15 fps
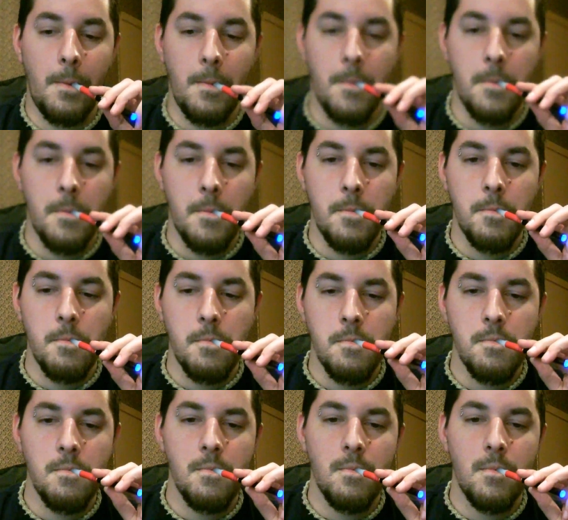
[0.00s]

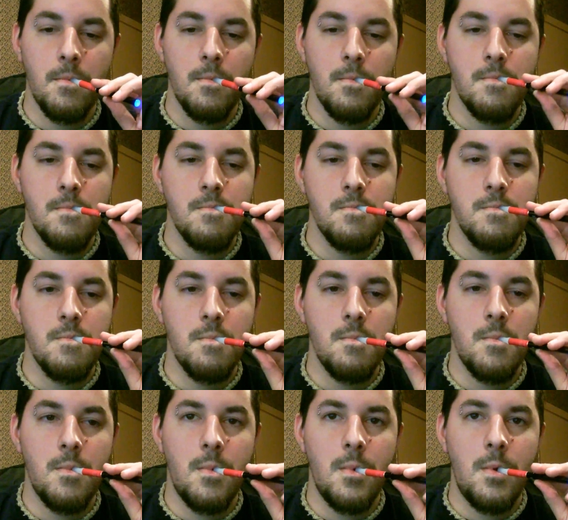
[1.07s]

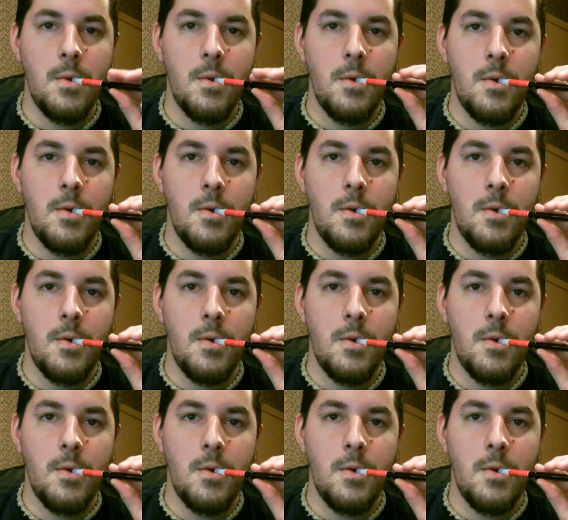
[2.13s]
Nothing is said.